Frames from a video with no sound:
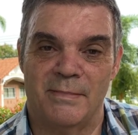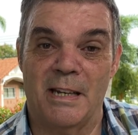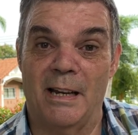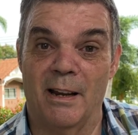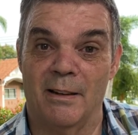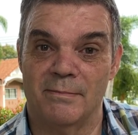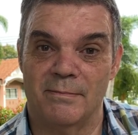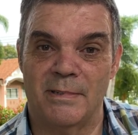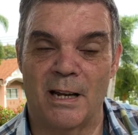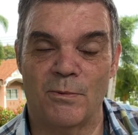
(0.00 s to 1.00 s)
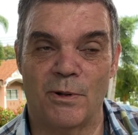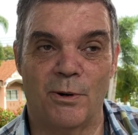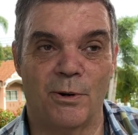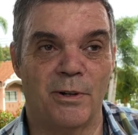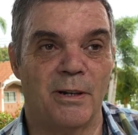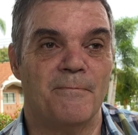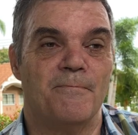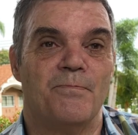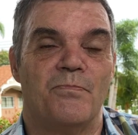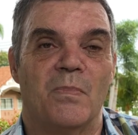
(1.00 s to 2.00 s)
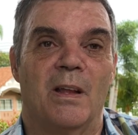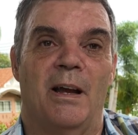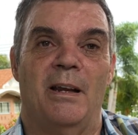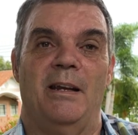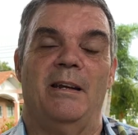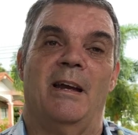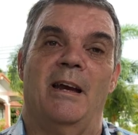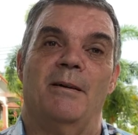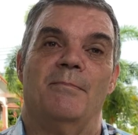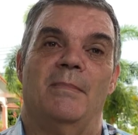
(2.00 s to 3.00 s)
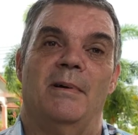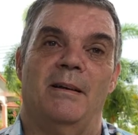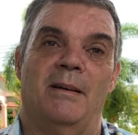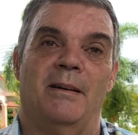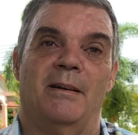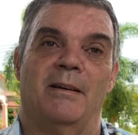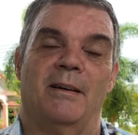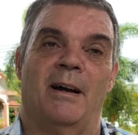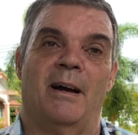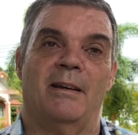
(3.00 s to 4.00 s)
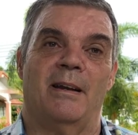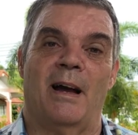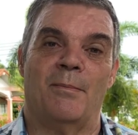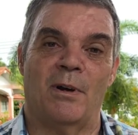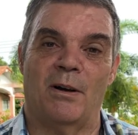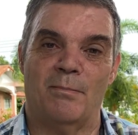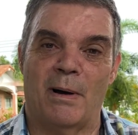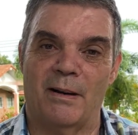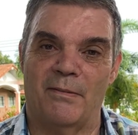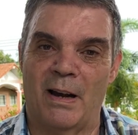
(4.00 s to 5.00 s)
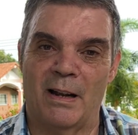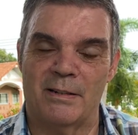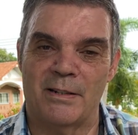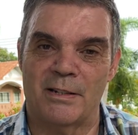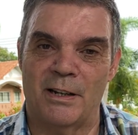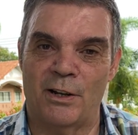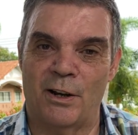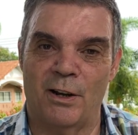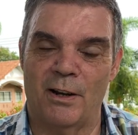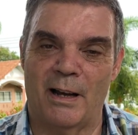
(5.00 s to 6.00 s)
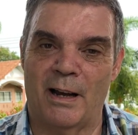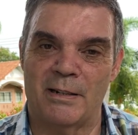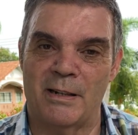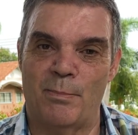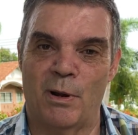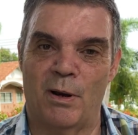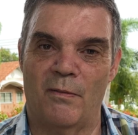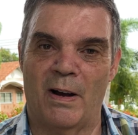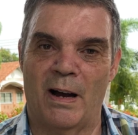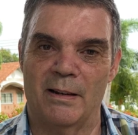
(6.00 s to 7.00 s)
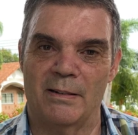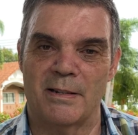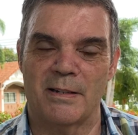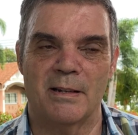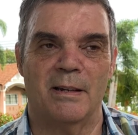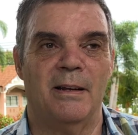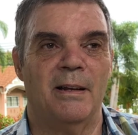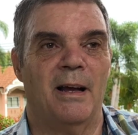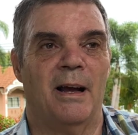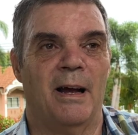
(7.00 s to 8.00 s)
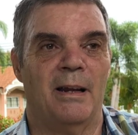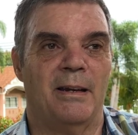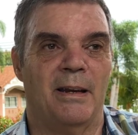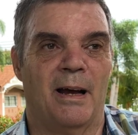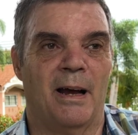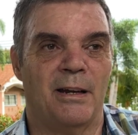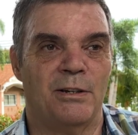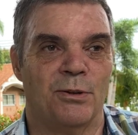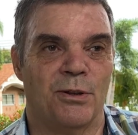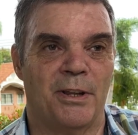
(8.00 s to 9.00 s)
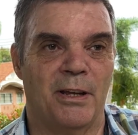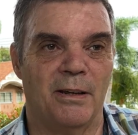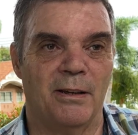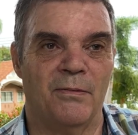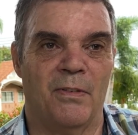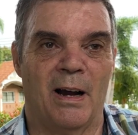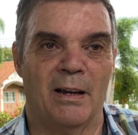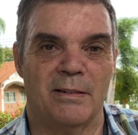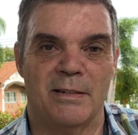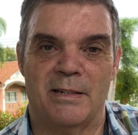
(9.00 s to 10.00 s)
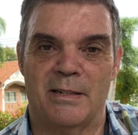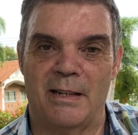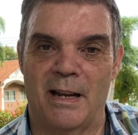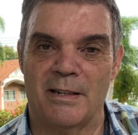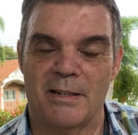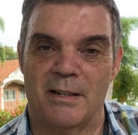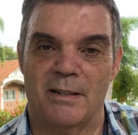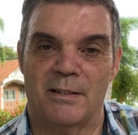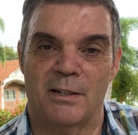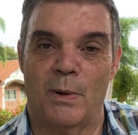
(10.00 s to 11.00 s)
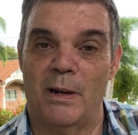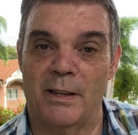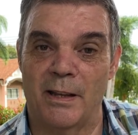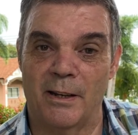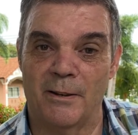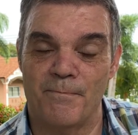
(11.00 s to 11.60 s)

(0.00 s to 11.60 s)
dealer down the road, and he came and I'm not a man of violence at all. I deplore violence and I don't think violence is the answer to anything.